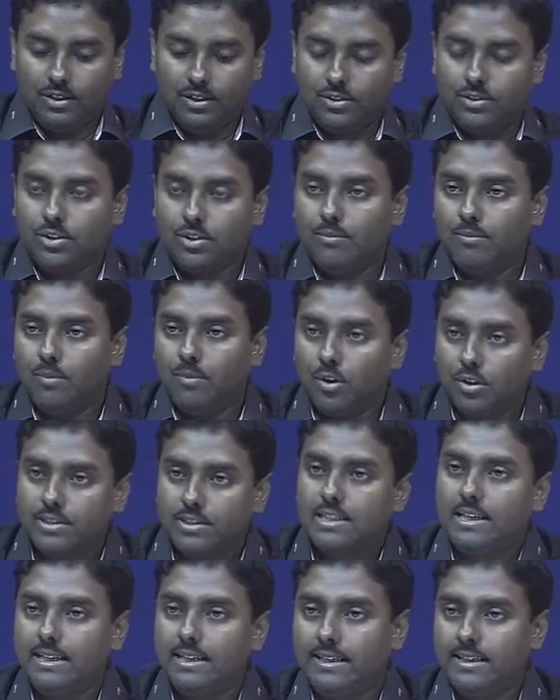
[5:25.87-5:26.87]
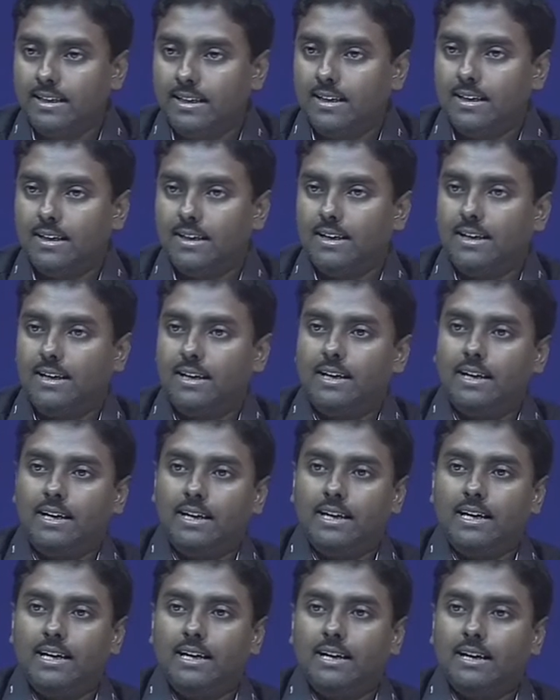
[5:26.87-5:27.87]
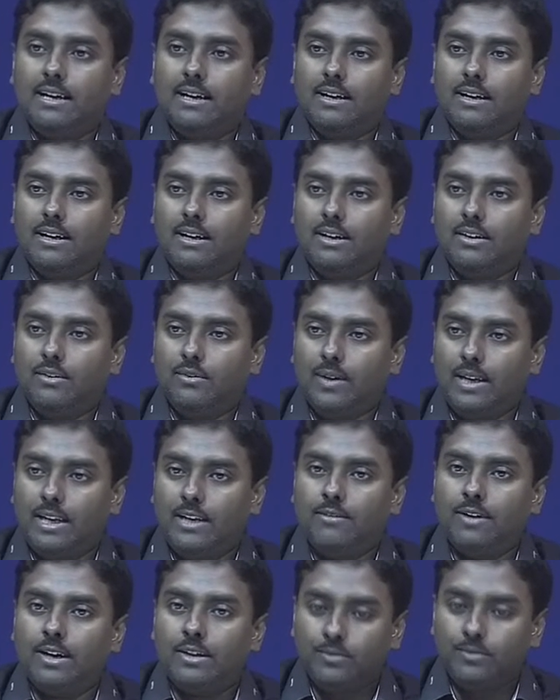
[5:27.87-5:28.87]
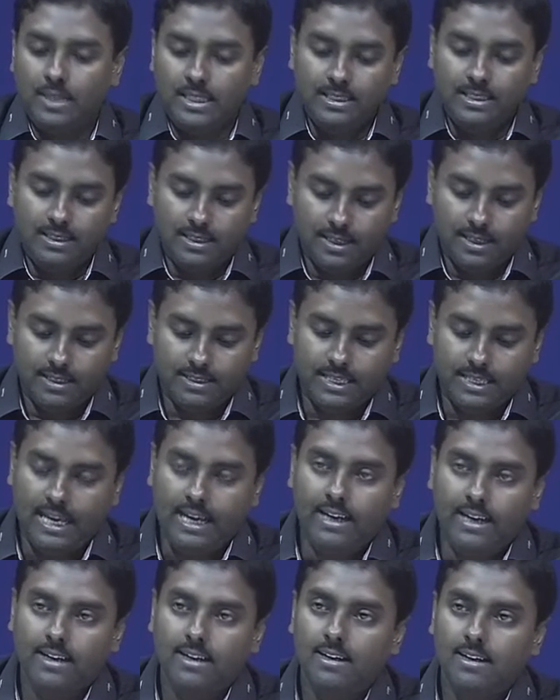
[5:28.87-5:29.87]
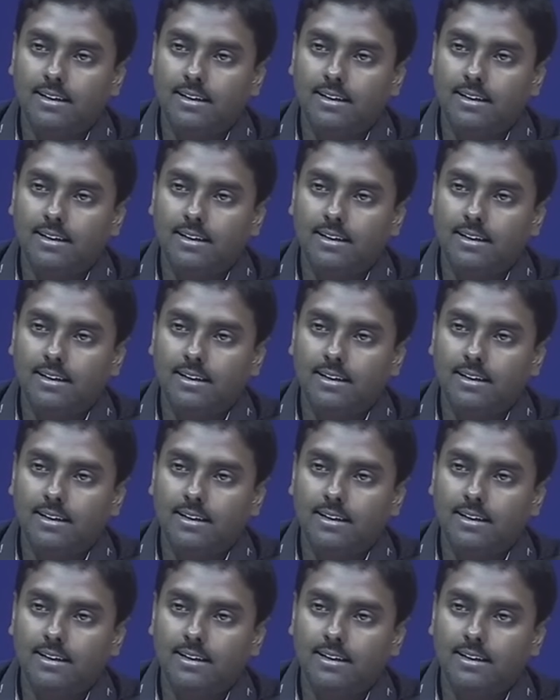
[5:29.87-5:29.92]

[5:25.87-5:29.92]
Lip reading: So mostly whenever we say